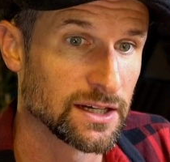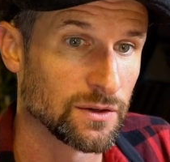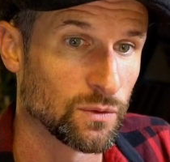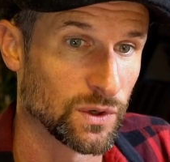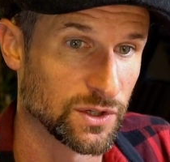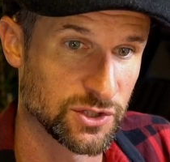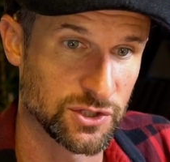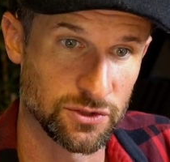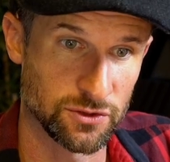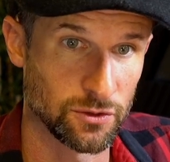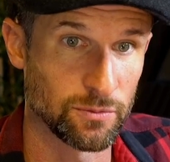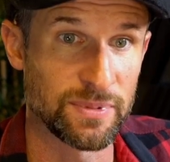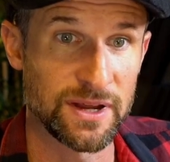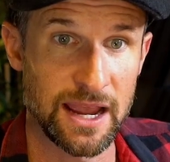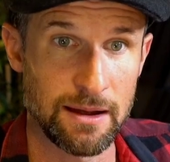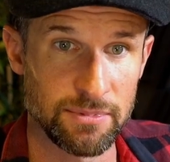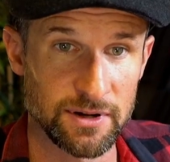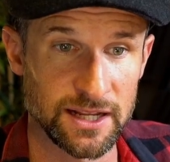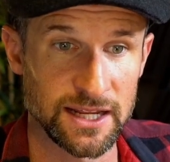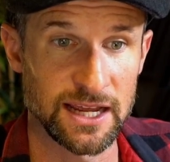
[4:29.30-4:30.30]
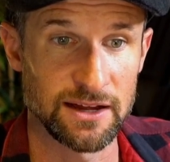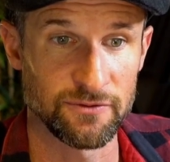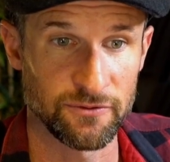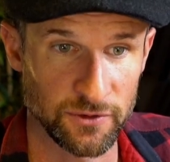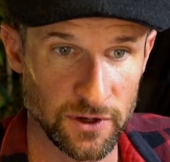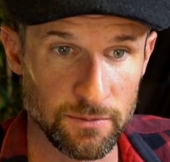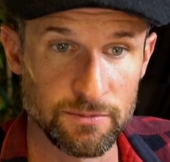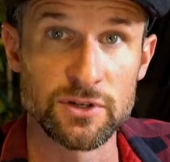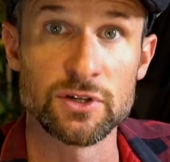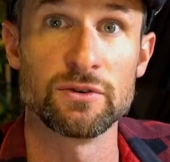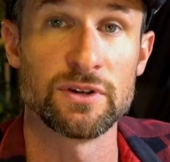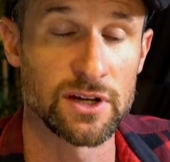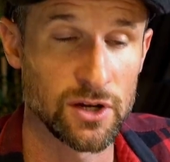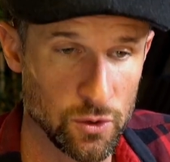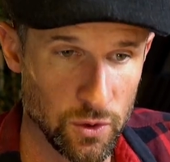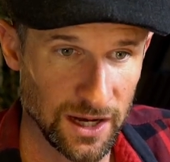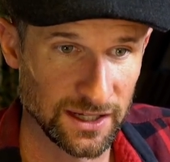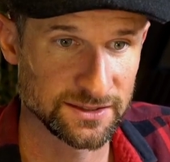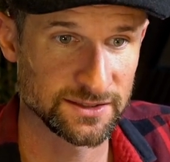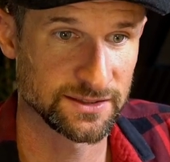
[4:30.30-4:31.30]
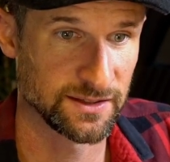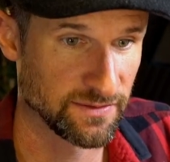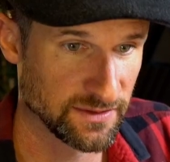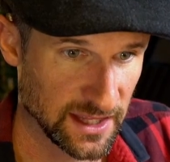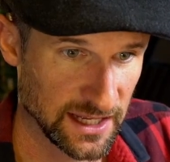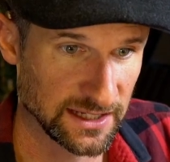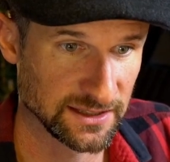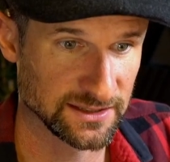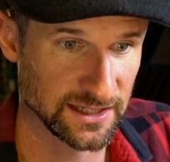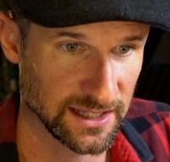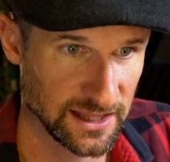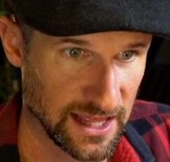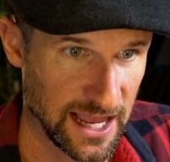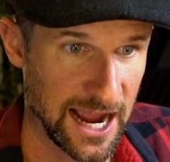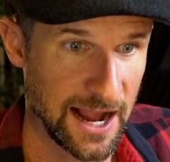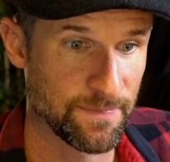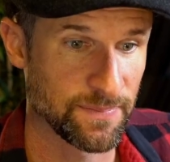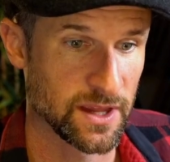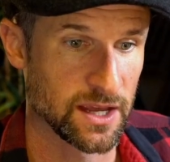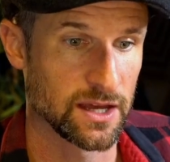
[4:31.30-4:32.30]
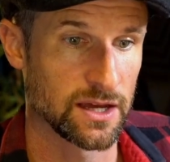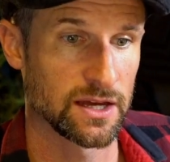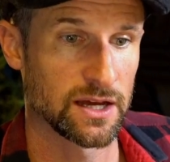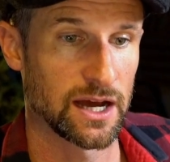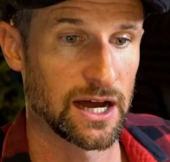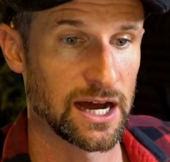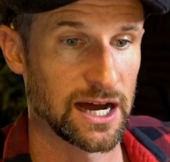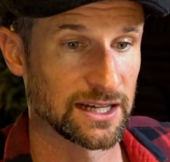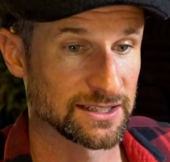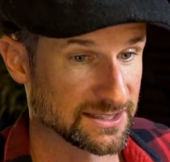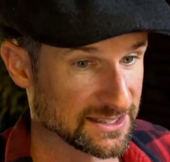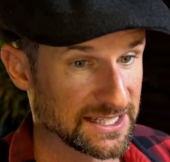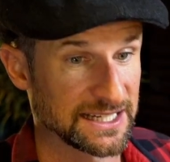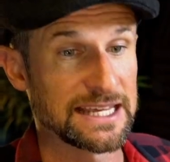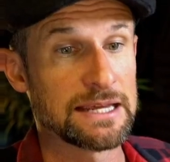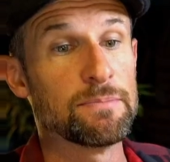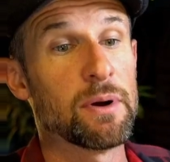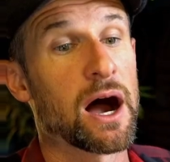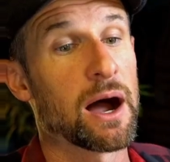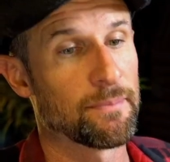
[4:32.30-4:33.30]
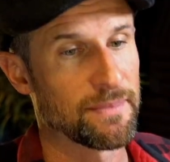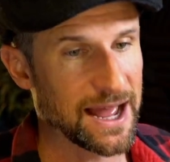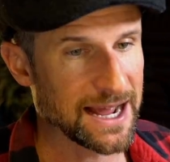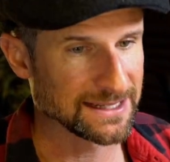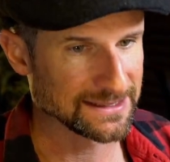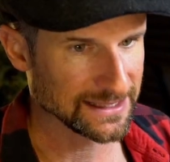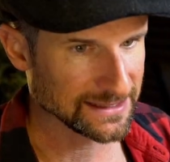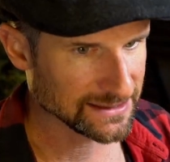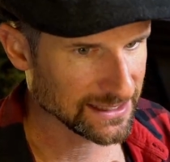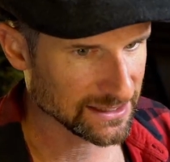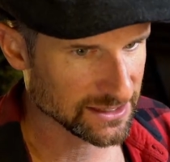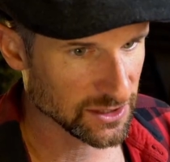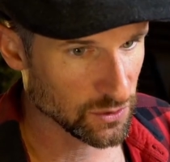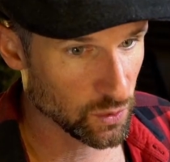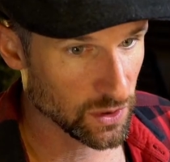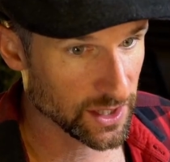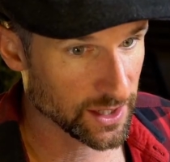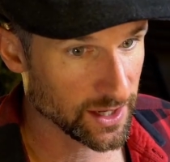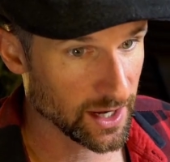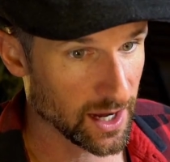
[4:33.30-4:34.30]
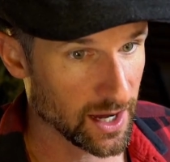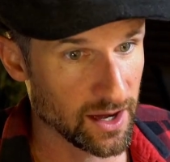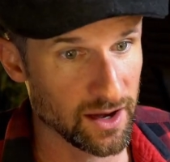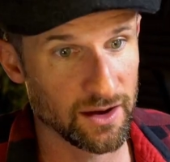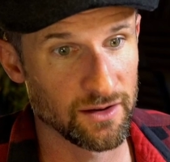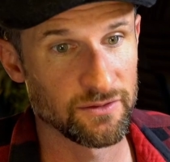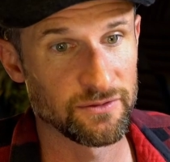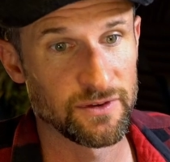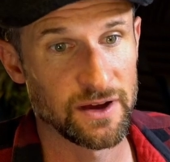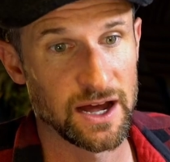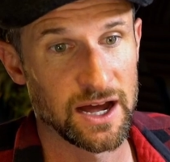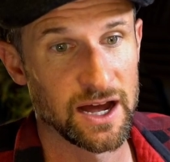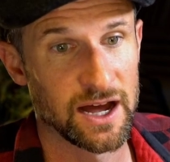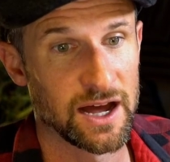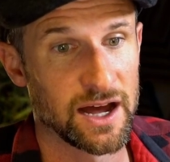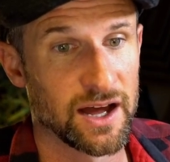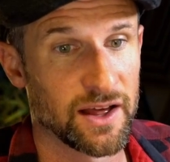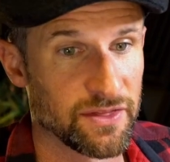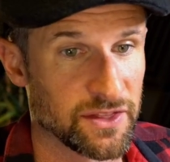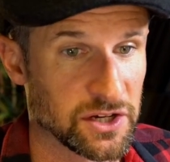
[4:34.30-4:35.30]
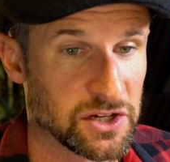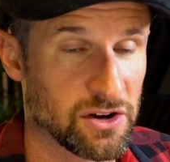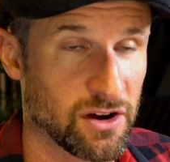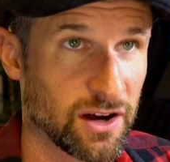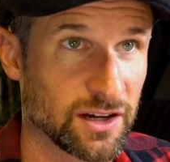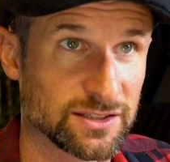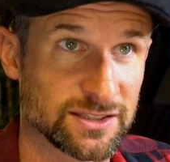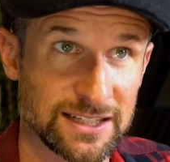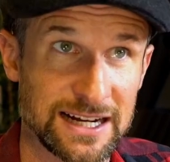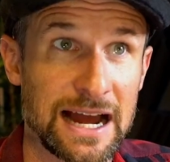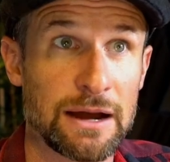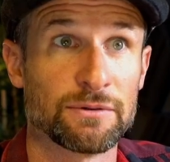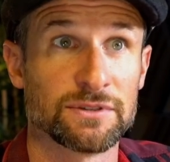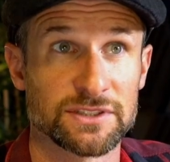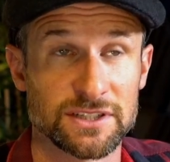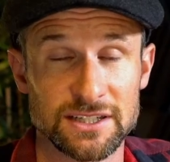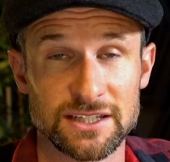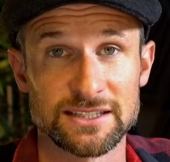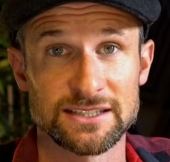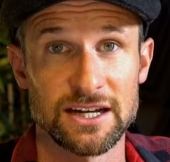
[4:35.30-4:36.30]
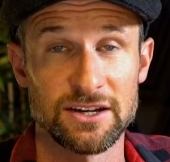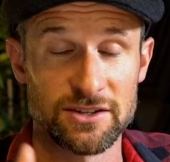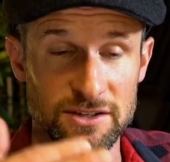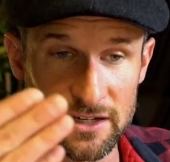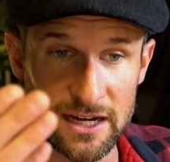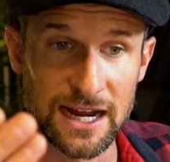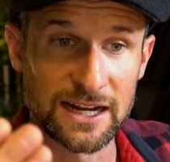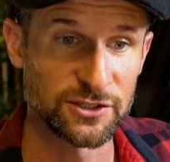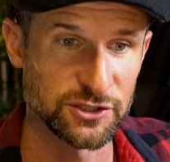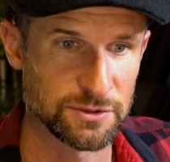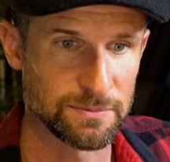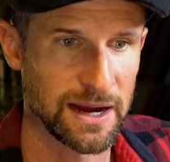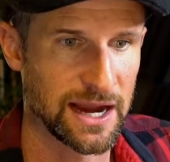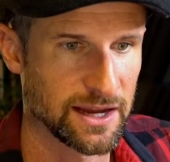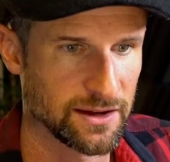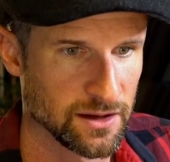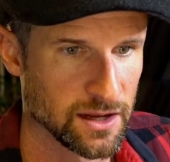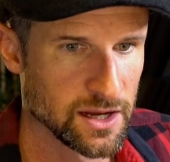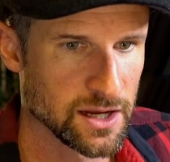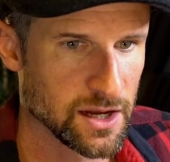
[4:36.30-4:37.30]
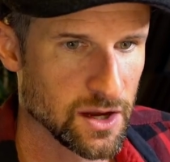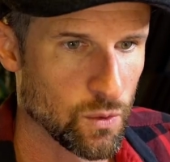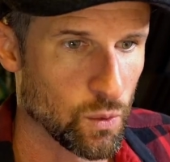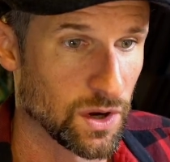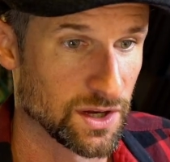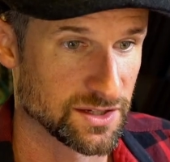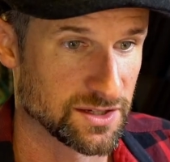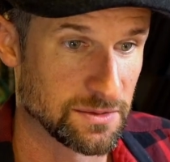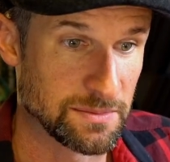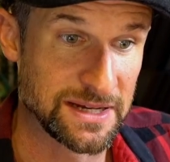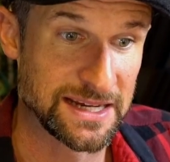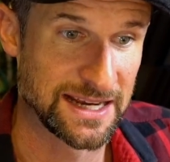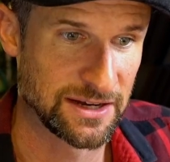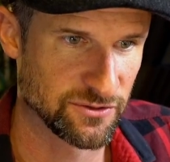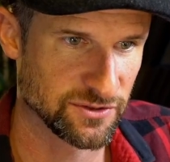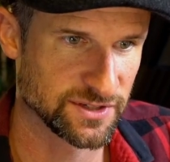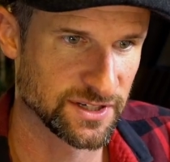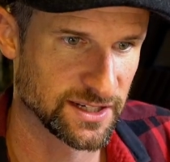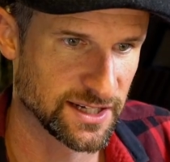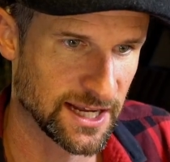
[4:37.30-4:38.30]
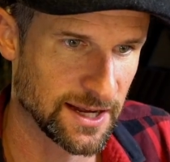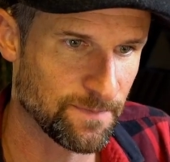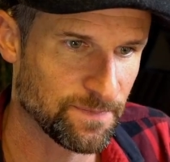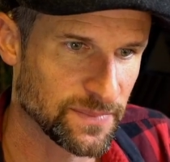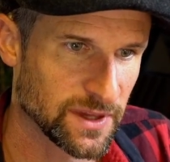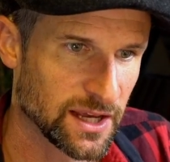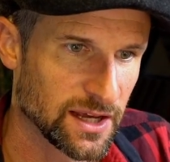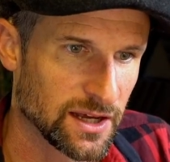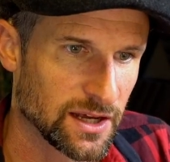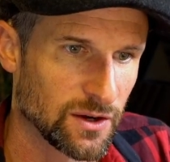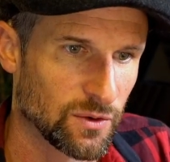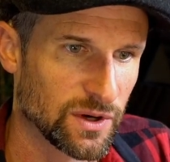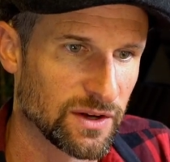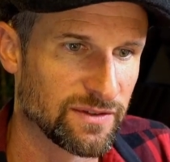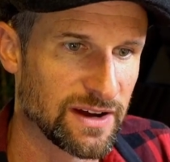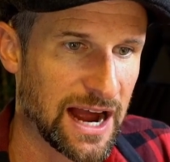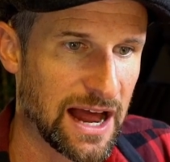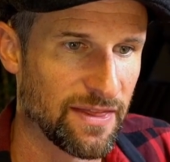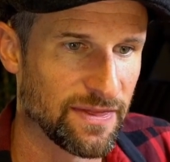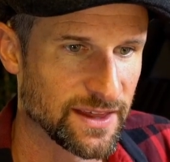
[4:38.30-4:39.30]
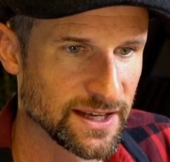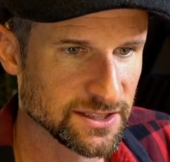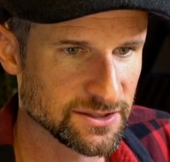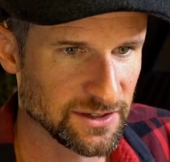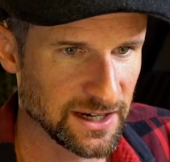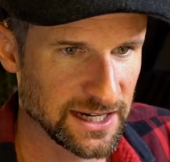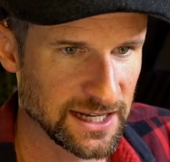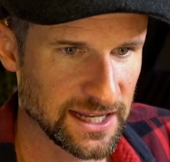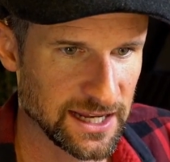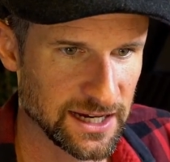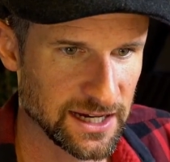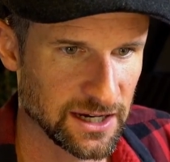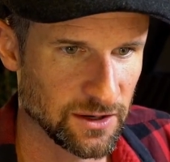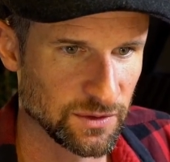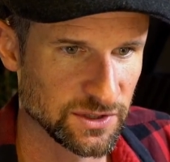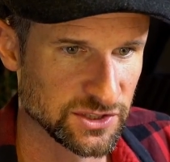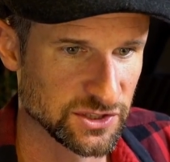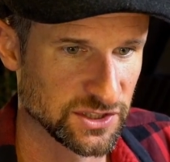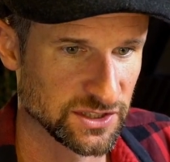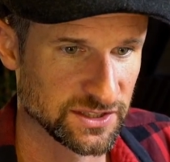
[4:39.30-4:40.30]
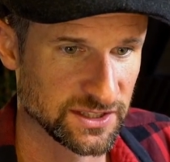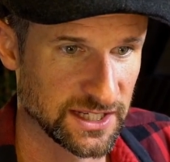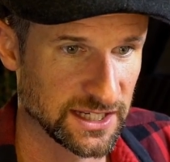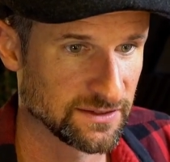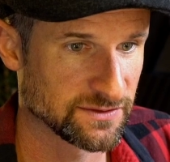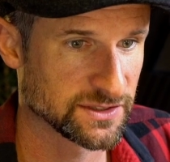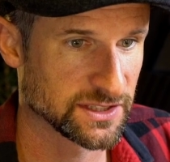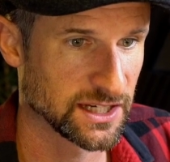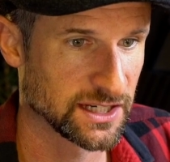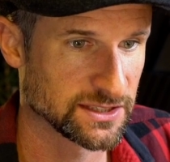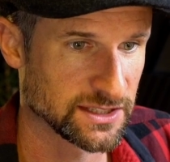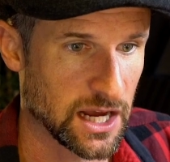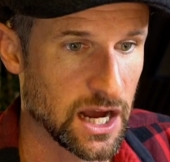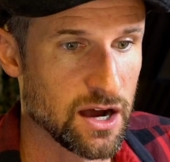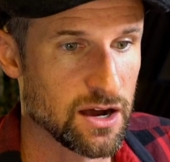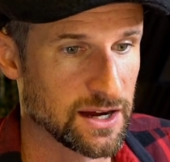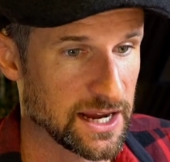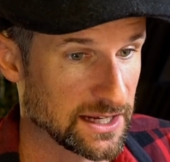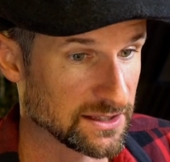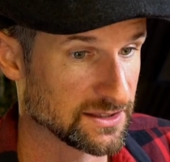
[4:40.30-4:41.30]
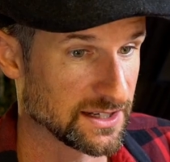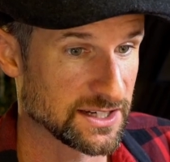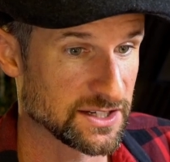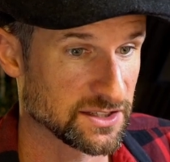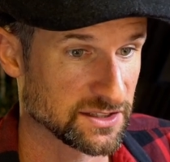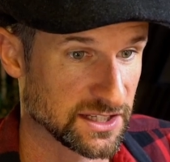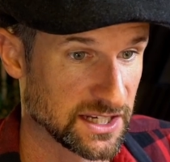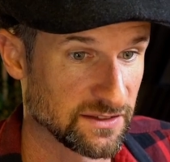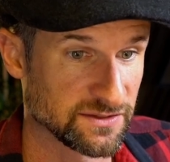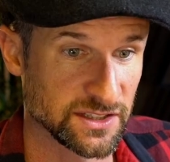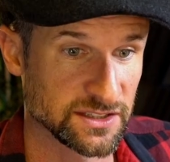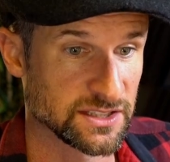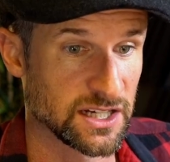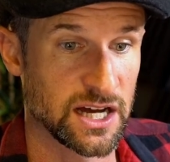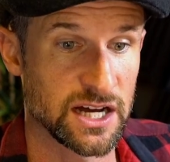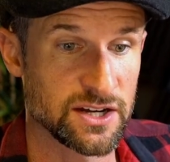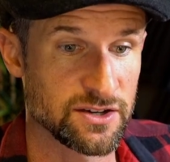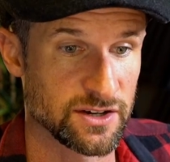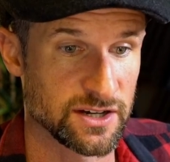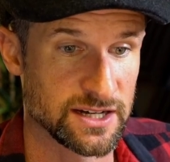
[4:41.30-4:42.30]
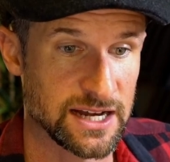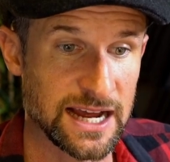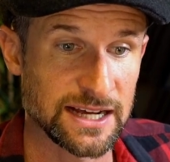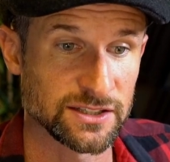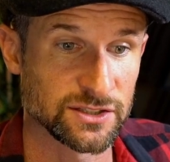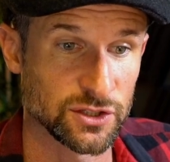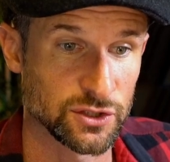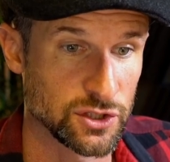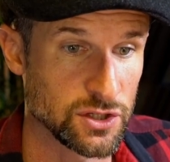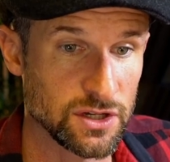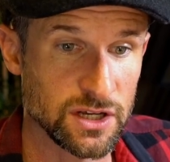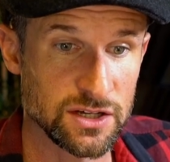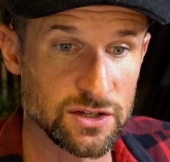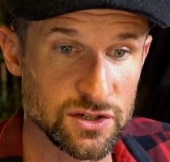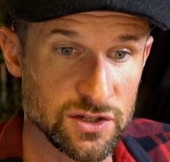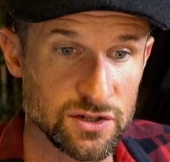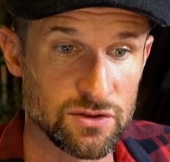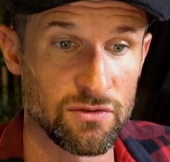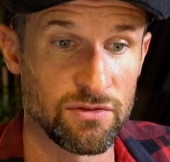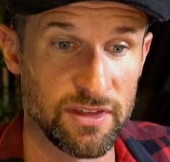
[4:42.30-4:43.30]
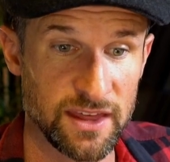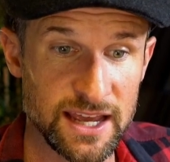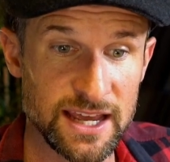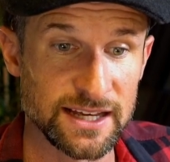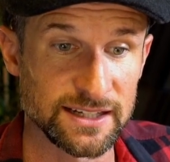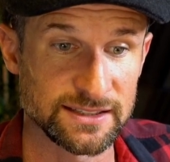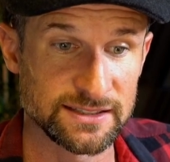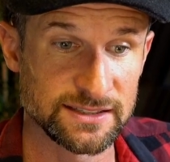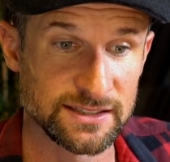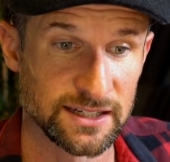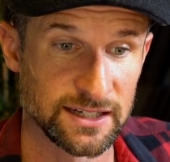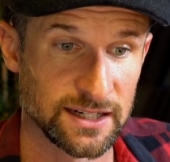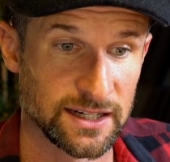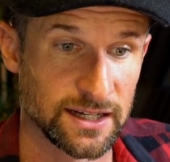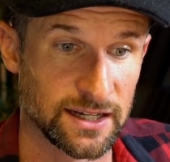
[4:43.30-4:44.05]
which you'll be able to get from doing quests and things like that. Sticky bomb, nice. That's actually one of the cards that I was going to tell you guys you might want to be interested in. We've got this right here, which just gives us, oh, okay, so that just gives us 100. Nice. So you can do this